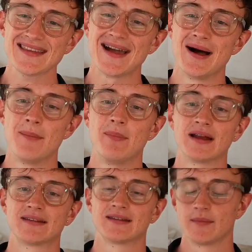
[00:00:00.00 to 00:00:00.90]

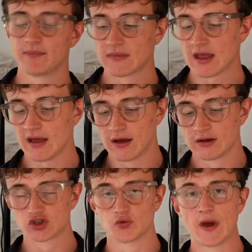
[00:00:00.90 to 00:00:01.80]
But
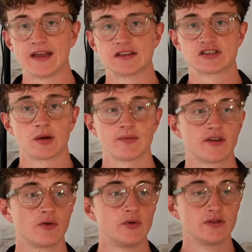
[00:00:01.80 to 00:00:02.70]
swing is
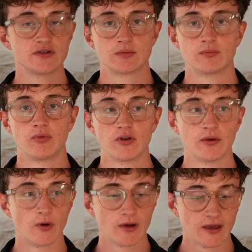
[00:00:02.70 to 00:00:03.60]
something we use in Boogie
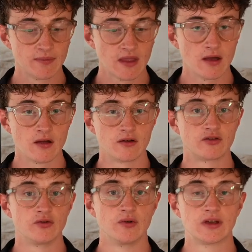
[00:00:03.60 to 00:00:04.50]
Woogie
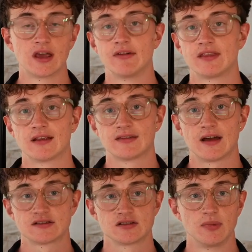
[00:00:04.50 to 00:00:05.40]
to give it that
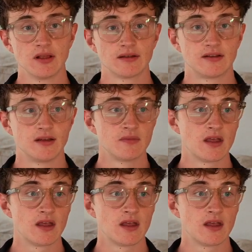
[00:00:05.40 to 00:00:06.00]
danceability,